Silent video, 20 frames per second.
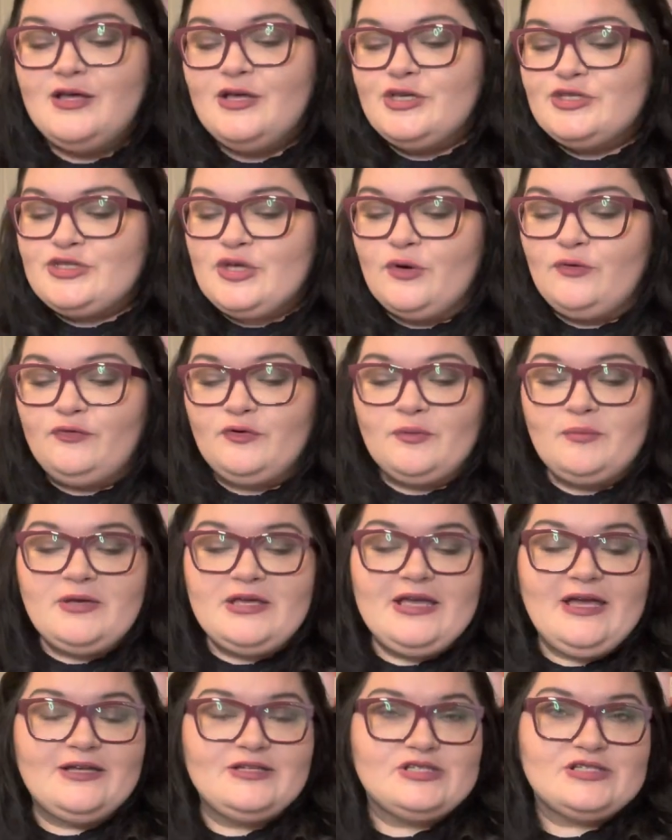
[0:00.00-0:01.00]
So for
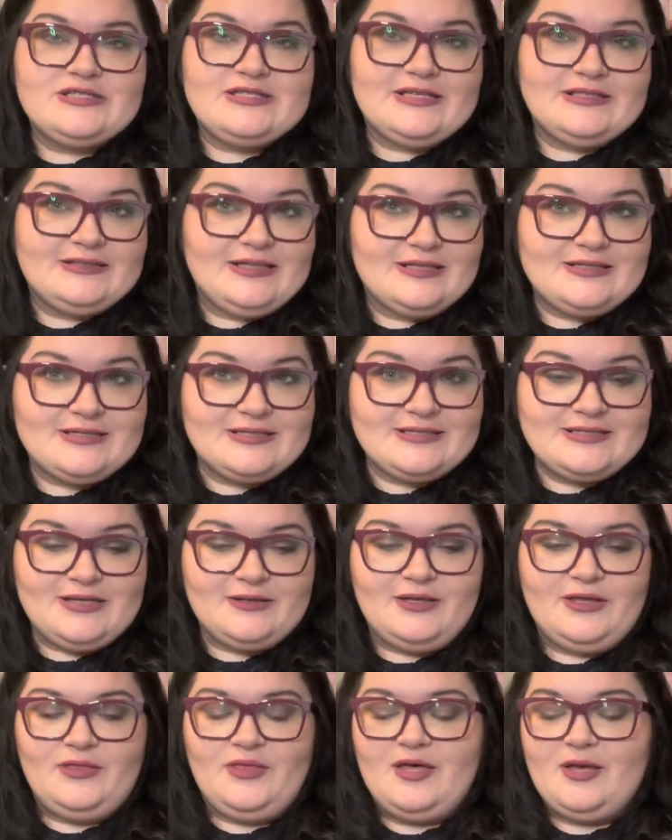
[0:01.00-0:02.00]
me, I just think that's a
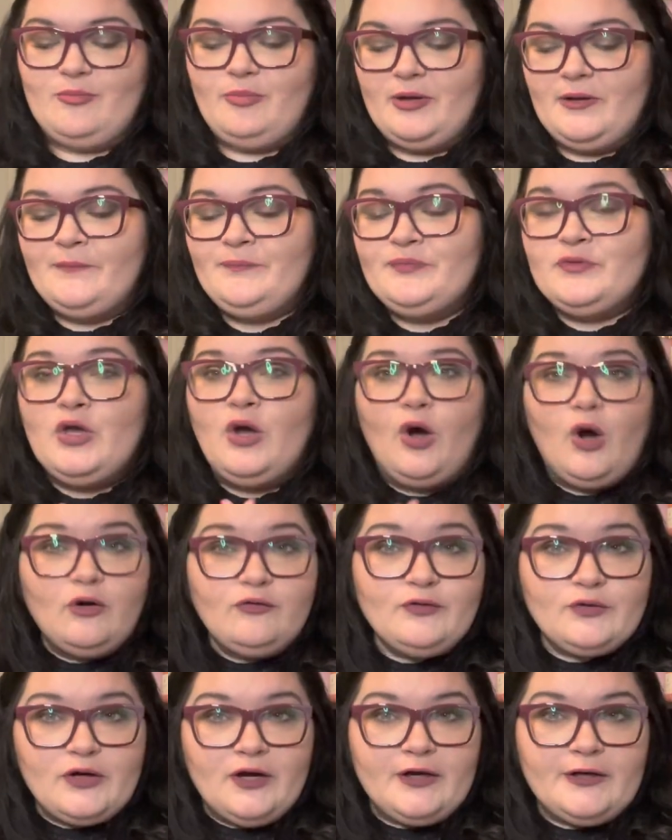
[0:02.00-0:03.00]
silly thing. But
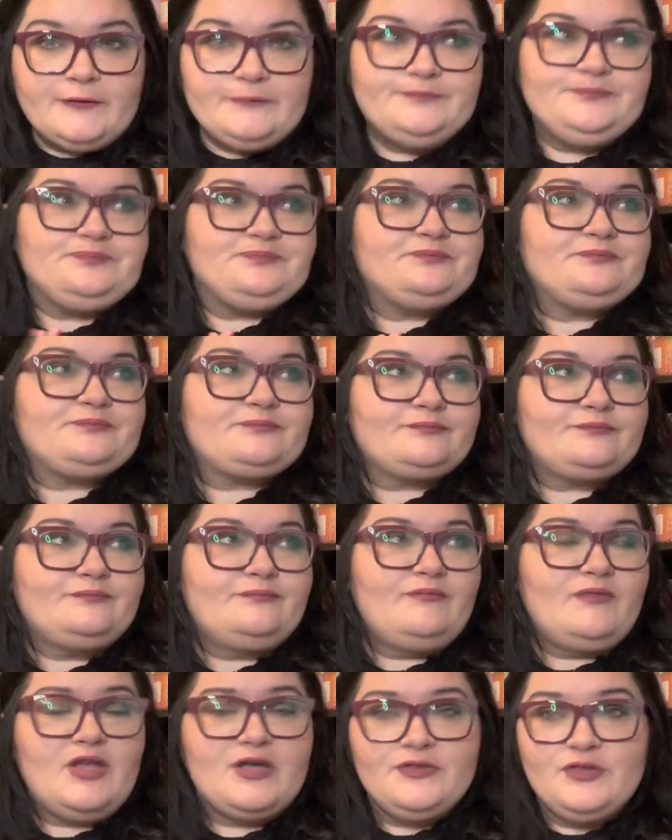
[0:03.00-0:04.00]
overall,
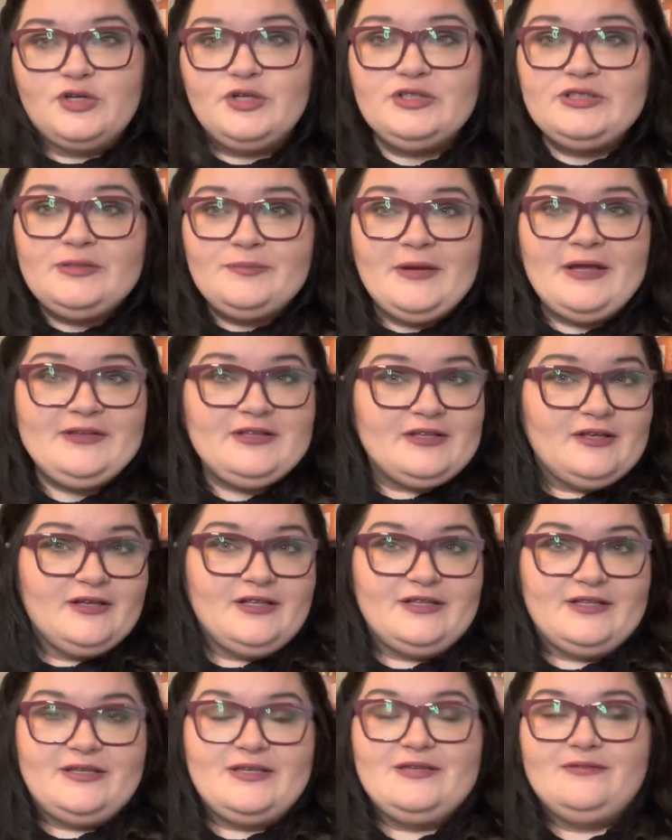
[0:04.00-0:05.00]
the good, the bad, the
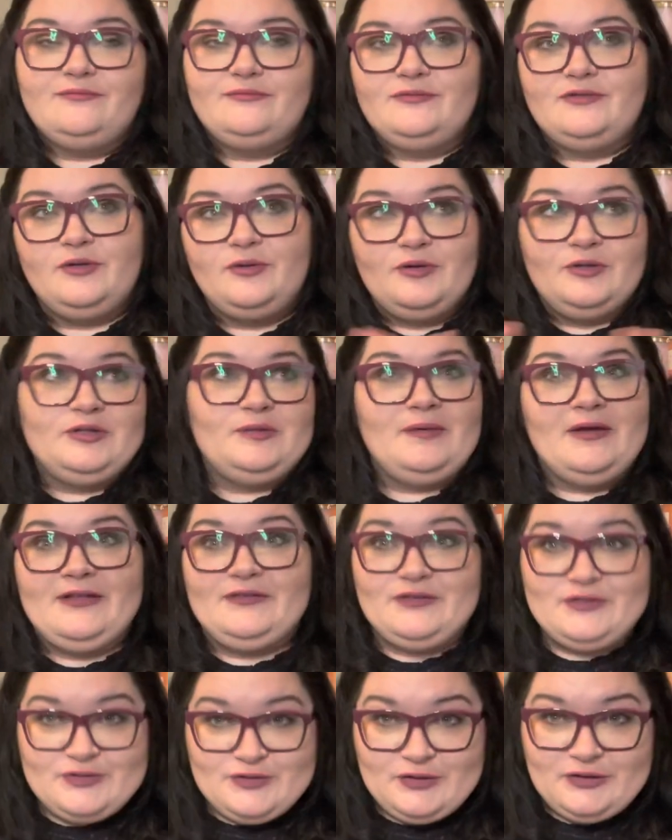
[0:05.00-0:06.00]
ugly, the good, the
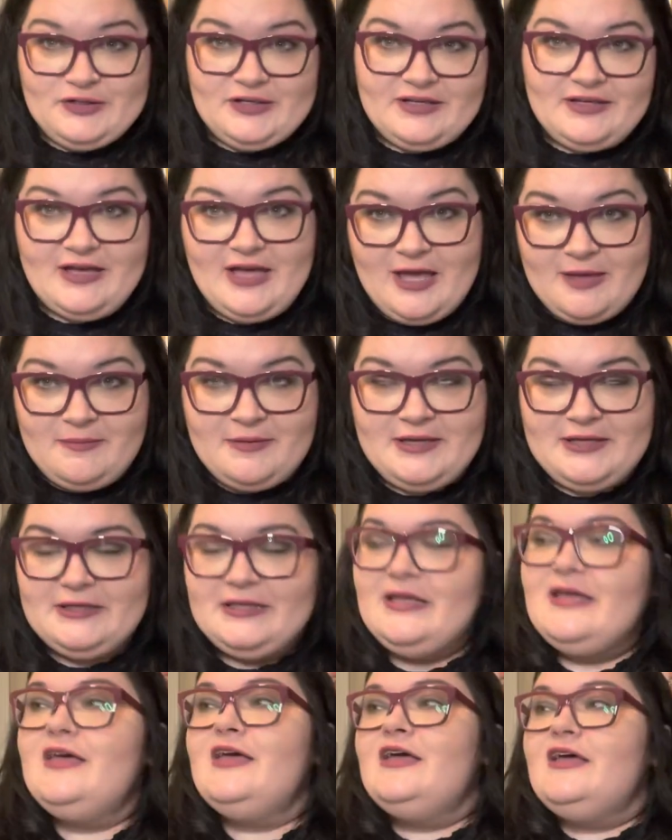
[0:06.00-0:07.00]
bad, the sooty, I
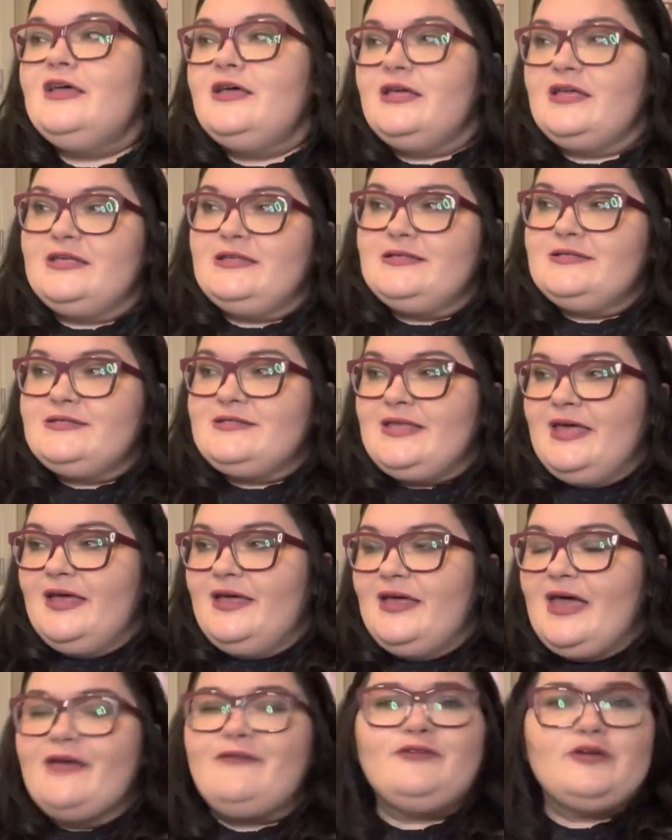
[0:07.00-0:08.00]
mean, is
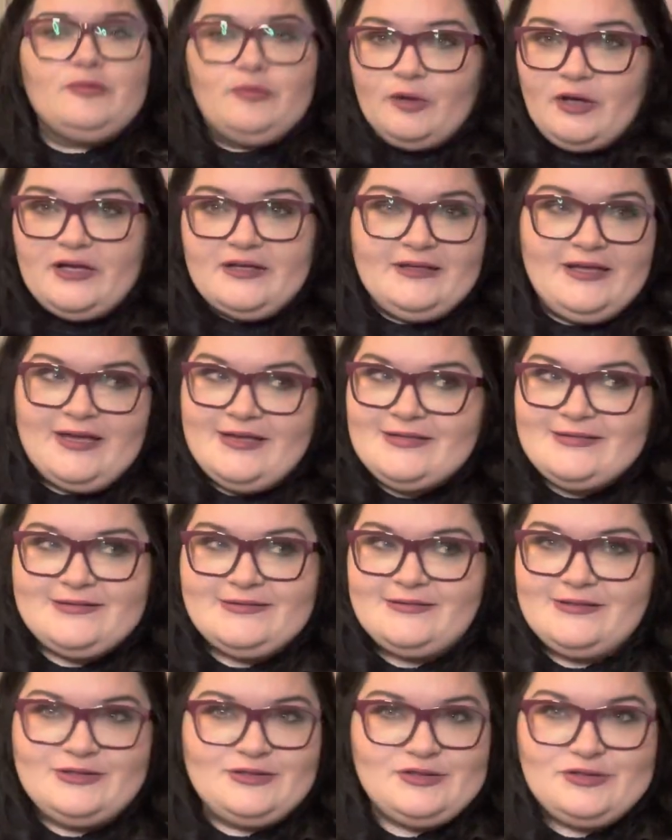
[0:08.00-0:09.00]
that every brand has
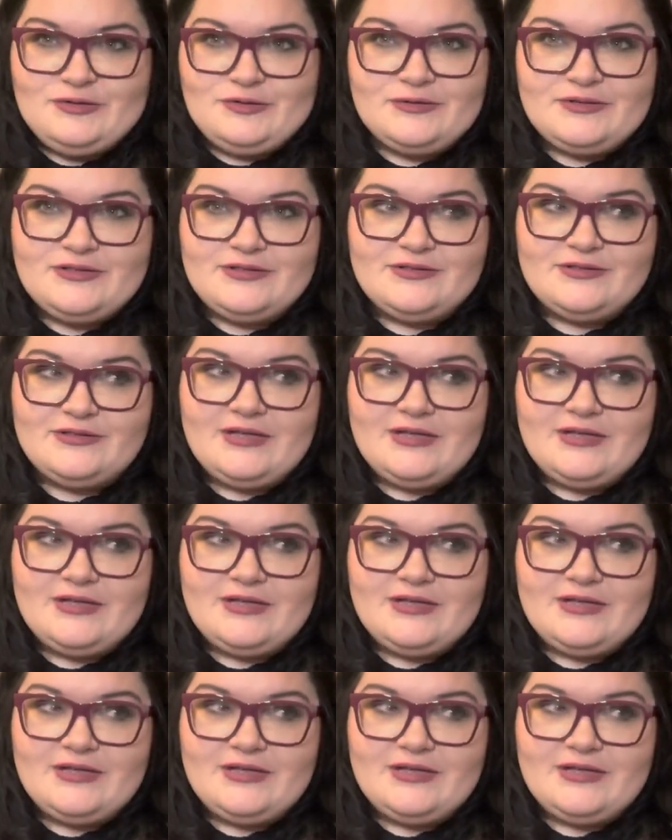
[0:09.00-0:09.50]
issues.